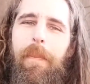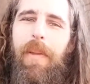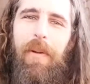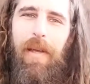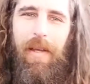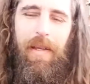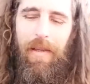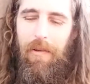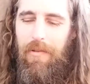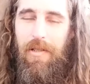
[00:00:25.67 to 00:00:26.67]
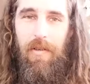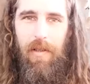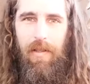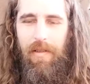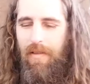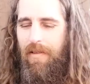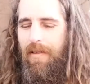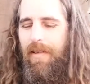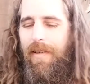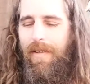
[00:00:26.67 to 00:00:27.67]
Okay, that was corny.
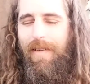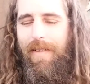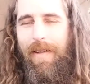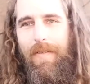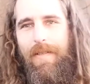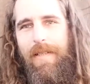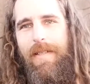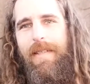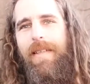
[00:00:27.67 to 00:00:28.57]
That was cheesy.